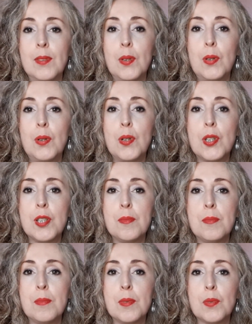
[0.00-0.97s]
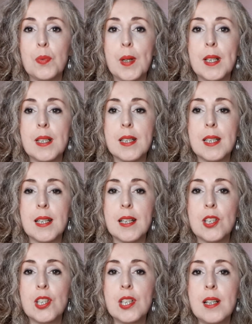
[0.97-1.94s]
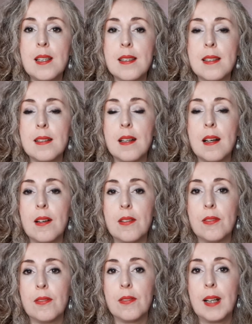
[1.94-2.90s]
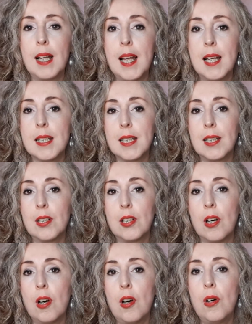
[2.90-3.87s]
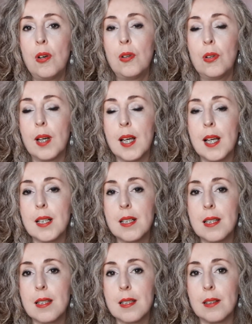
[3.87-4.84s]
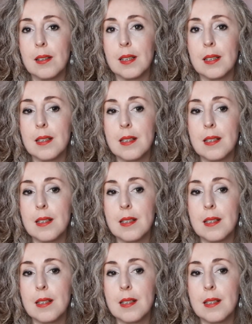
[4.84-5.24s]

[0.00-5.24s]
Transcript: Autumn and winter just enough letting go and stillness.